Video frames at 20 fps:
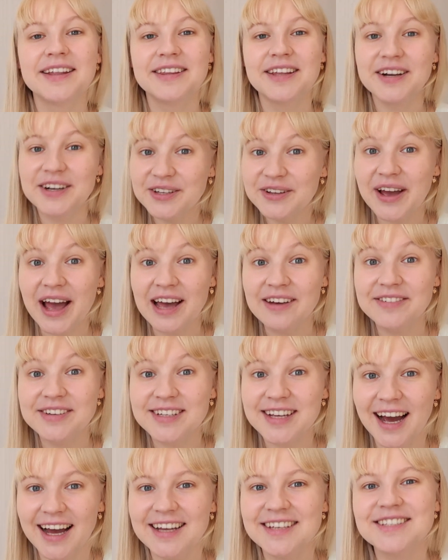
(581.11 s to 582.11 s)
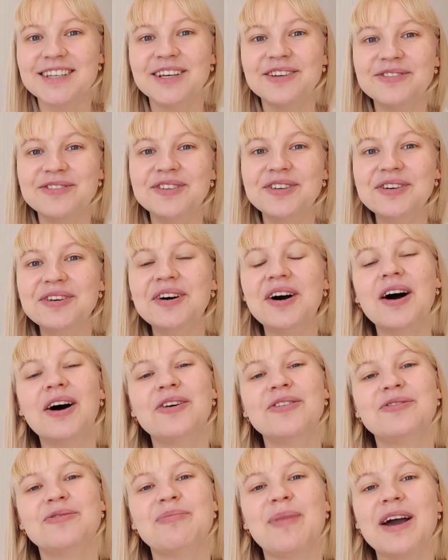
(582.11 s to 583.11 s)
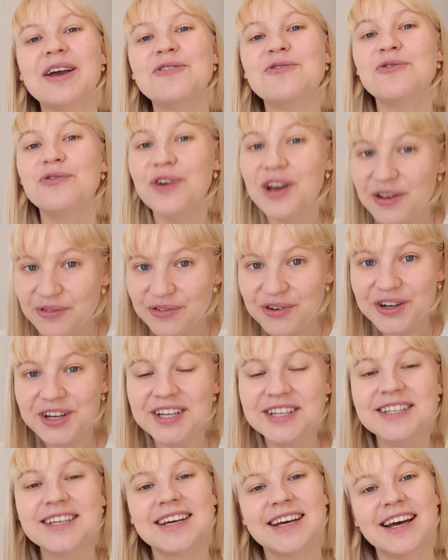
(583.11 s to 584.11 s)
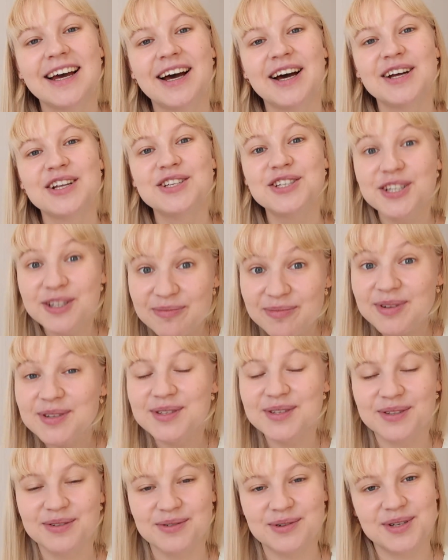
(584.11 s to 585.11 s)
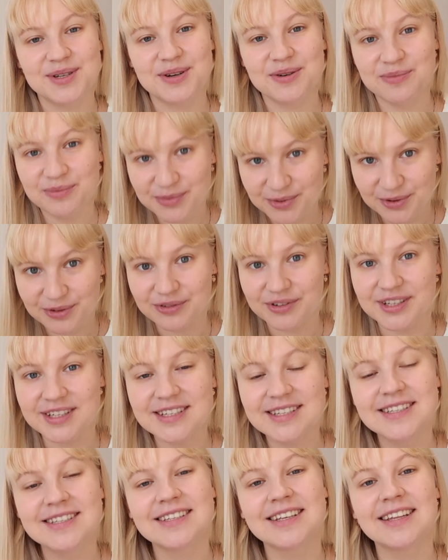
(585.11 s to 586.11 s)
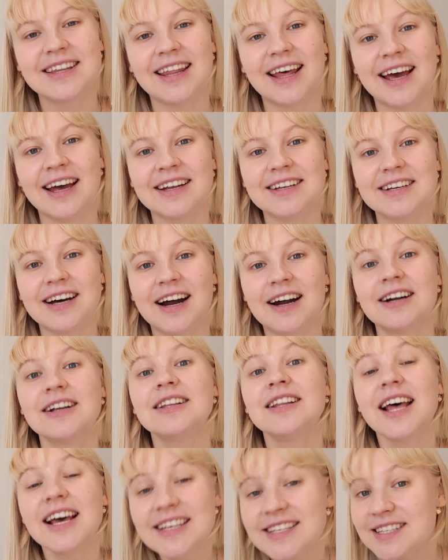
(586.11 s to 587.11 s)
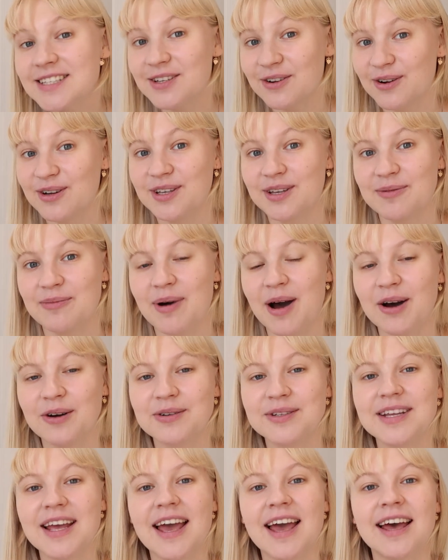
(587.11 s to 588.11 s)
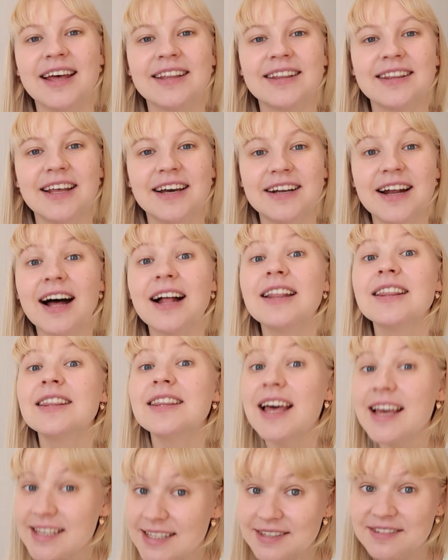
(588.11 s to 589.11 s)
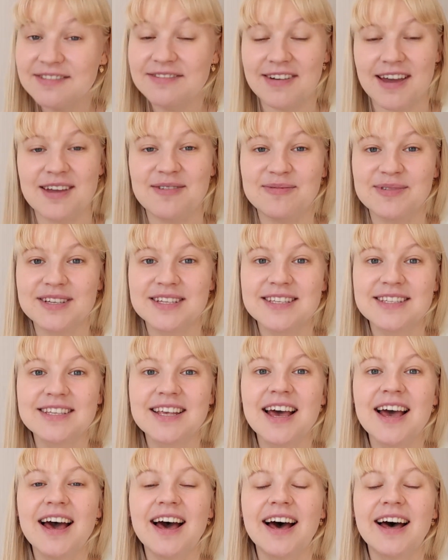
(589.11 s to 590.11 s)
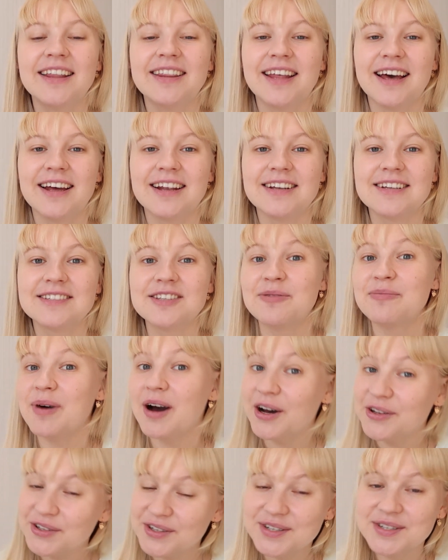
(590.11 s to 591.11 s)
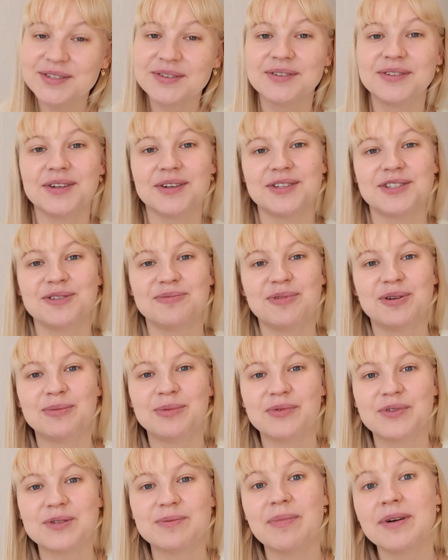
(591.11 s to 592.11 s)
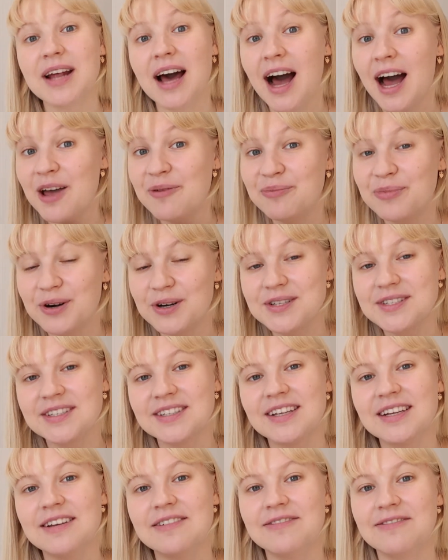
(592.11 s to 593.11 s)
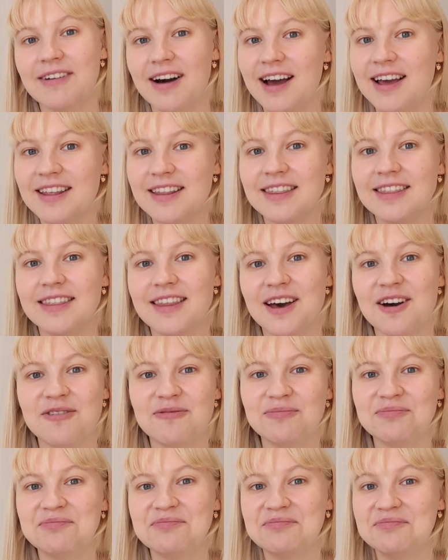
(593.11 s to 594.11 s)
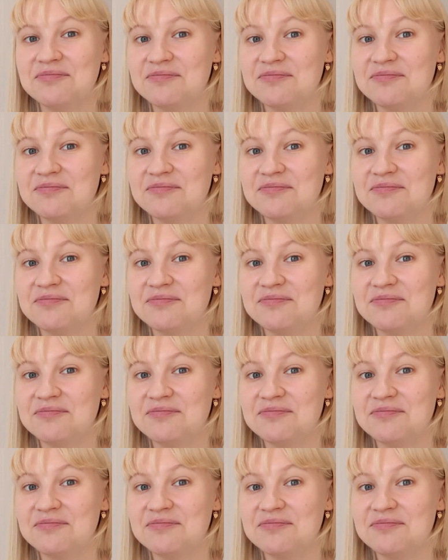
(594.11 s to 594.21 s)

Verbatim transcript: There you have it, guys, a few of my favorite Ghibli Studio movies that are less talked about and that are less famous than some other Studio Ghibli movies, but I personally find them